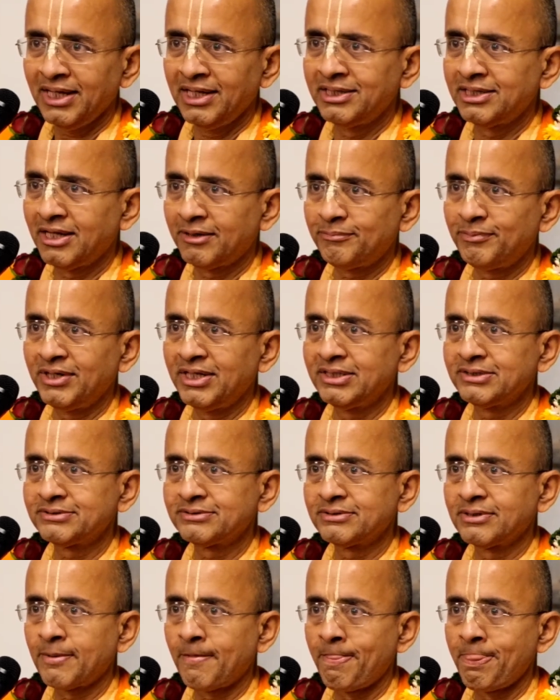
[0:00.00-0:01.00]
in that
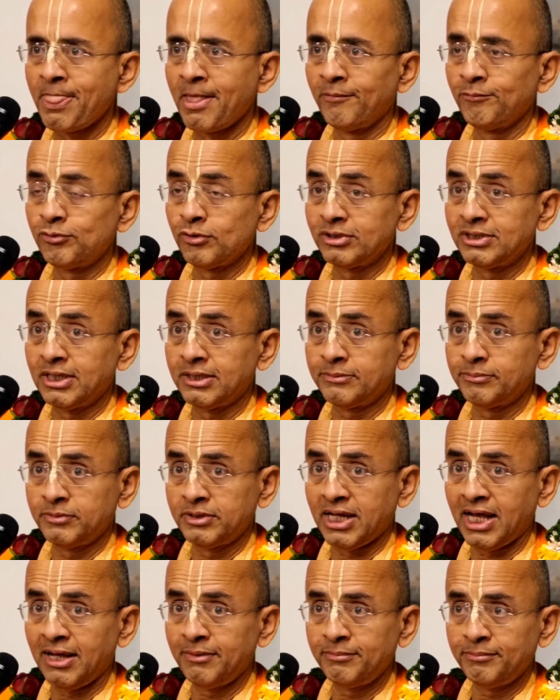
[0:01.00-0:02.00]
place. So that
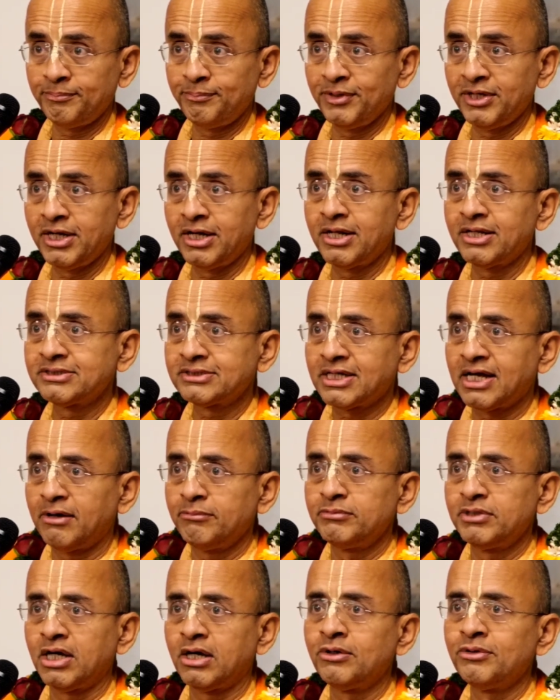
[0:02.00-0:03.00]
time period has
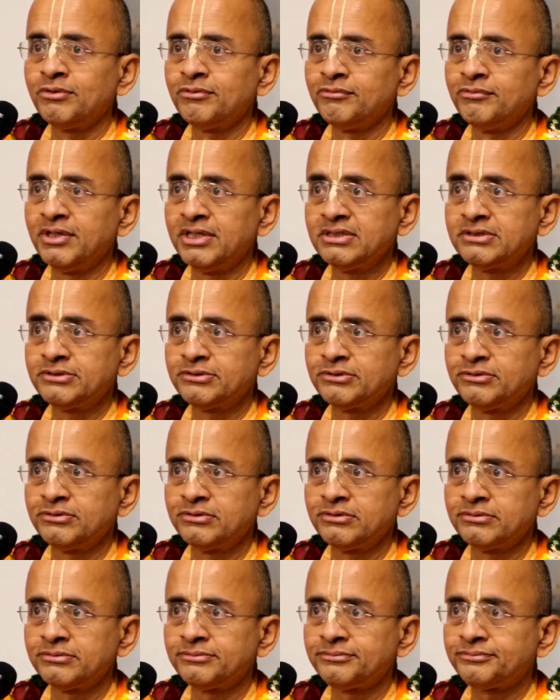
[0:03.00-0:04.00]
come now. Very
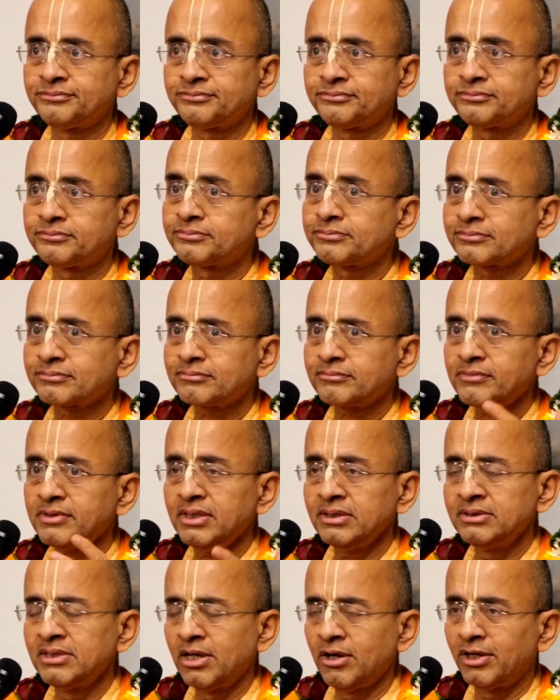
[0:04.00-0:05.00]
soon
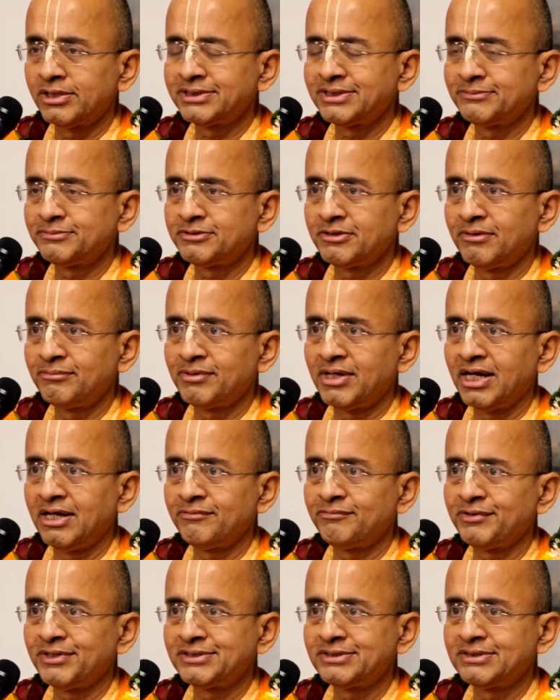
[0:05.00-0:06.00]
the Lordships will
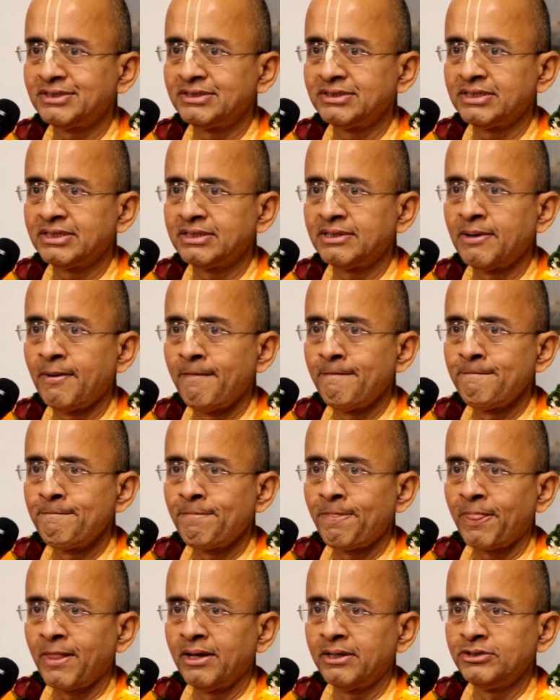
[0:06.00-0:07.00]
manifest in the
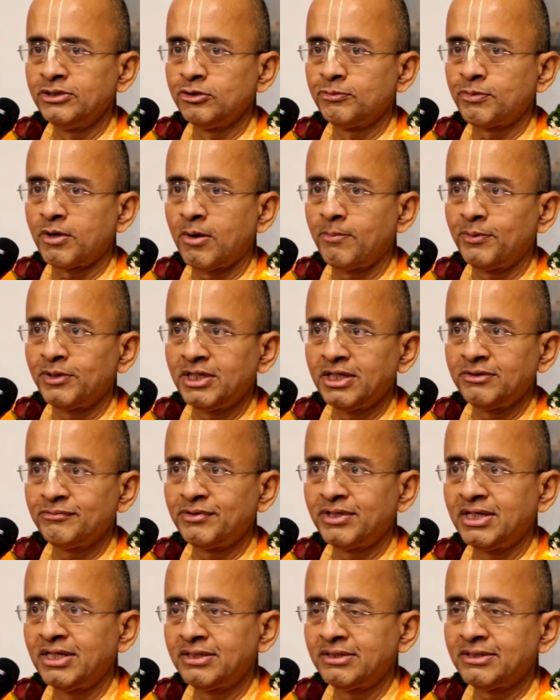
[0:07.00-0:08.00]
new property
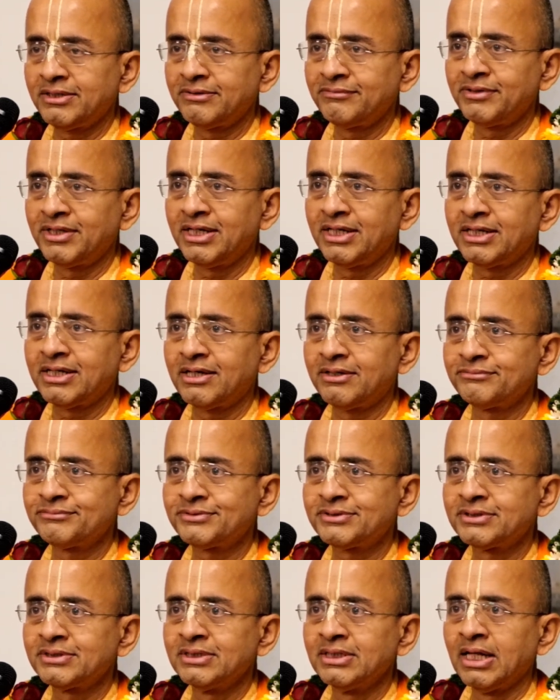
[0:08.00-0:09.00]
when it
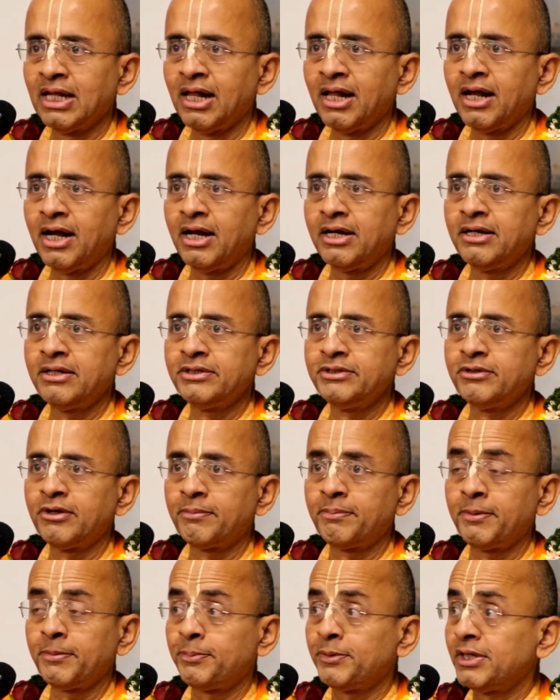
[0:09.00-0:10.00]
comes. And
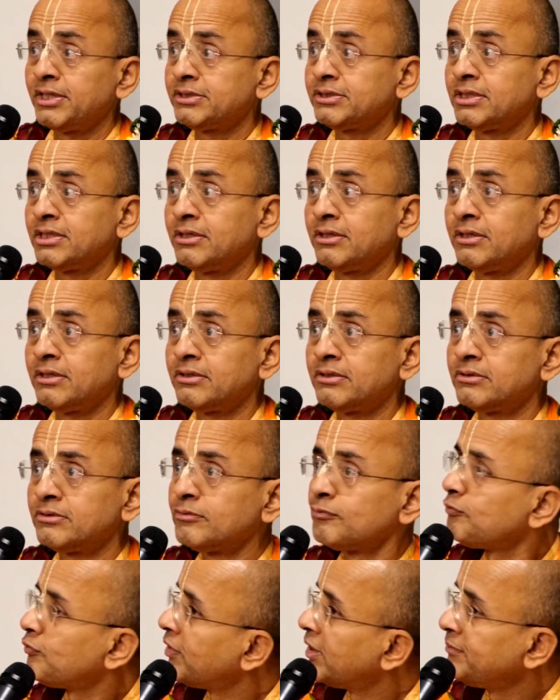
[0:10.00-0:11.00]
your preparation
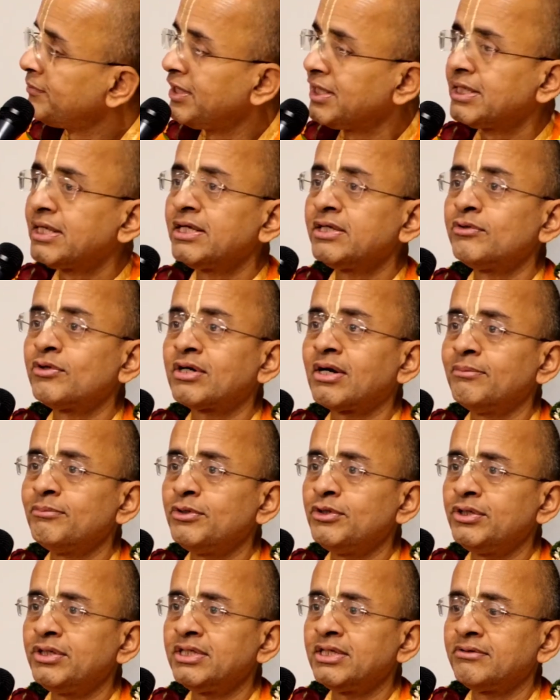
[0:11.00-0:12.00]
for making your
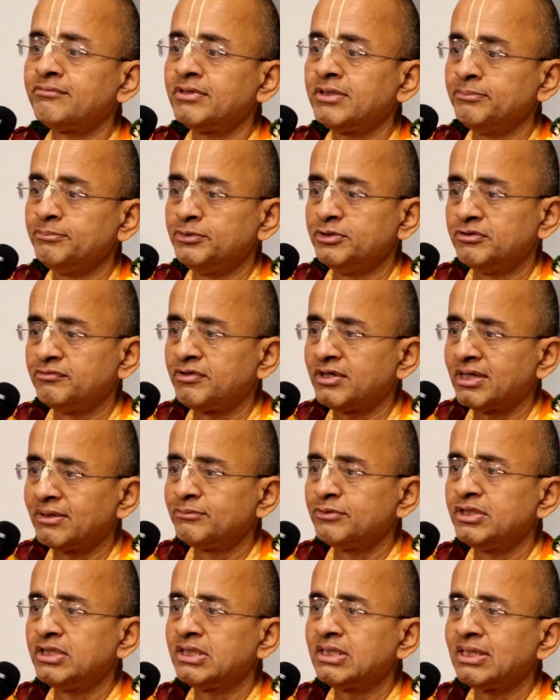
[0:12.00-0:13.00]
community a very beautiful
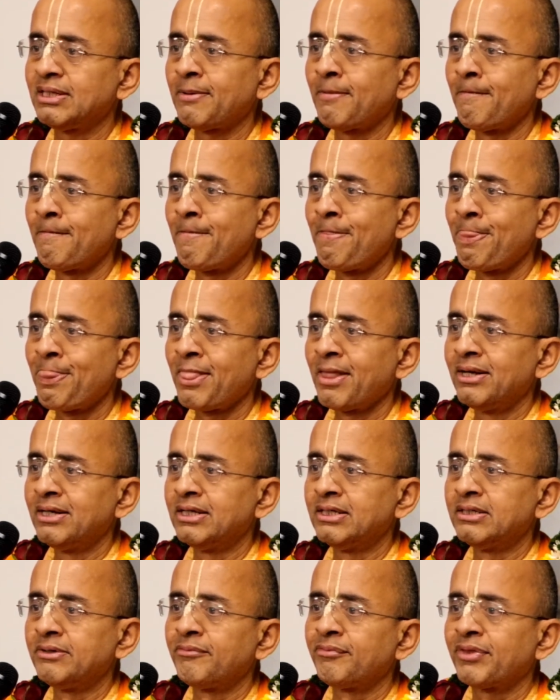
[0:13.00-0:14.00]
community
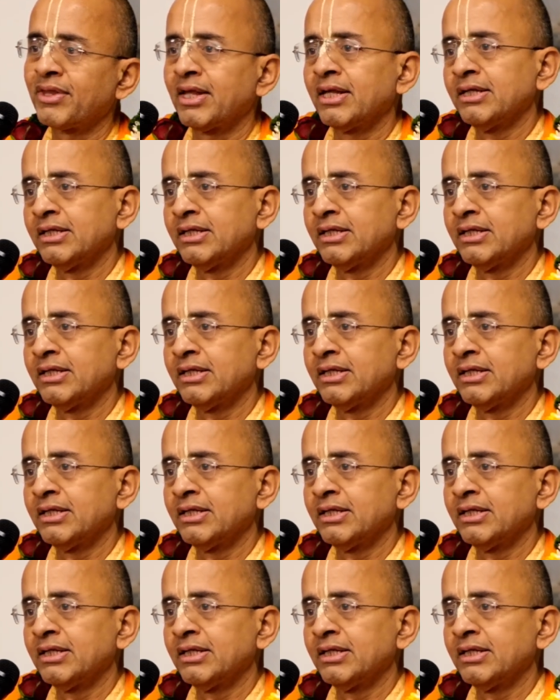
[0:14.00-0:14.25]
uh,